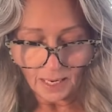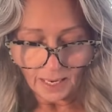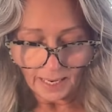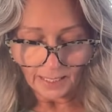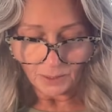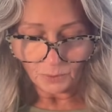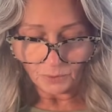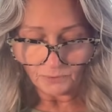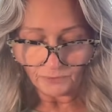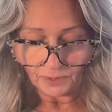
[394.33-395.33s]
and you will
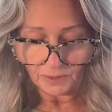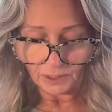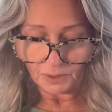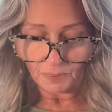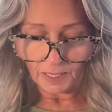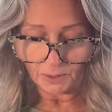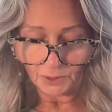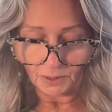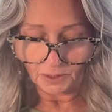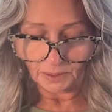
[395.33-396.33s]
feel
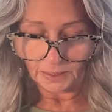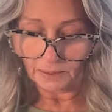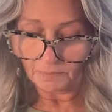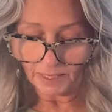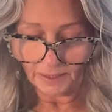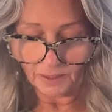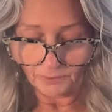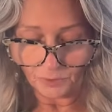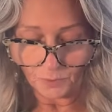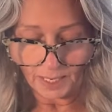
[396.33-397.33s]
expansion in many different
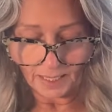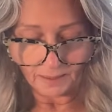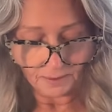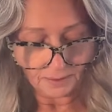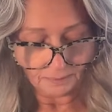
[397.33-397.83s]
ways.